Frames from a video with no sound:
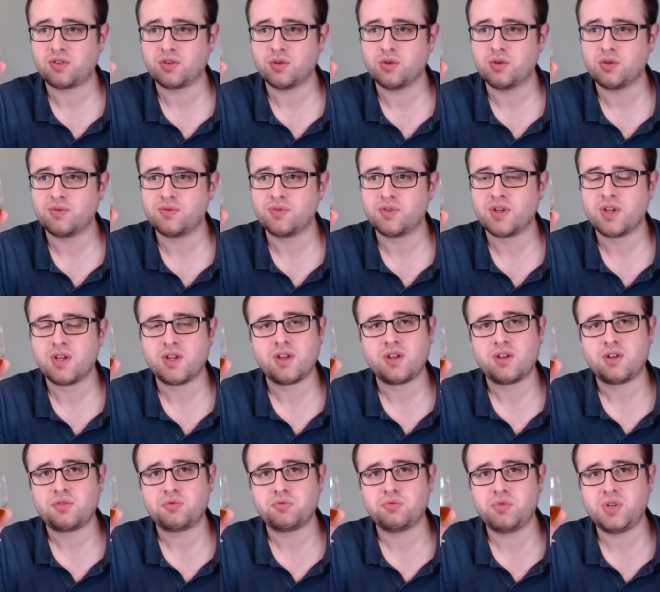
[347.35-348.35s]
of
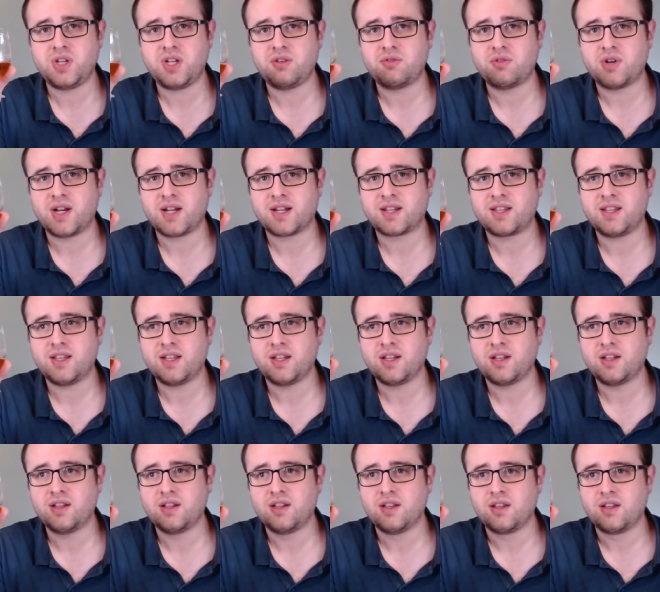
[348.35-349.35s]

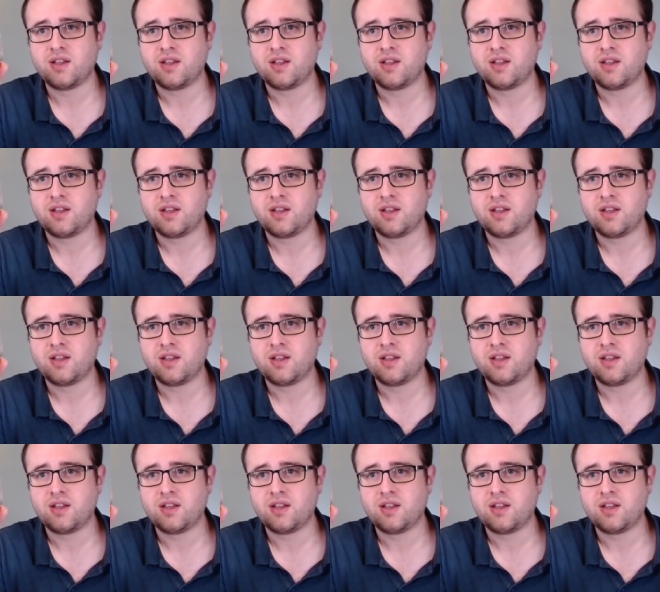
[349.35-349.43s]
re-racking,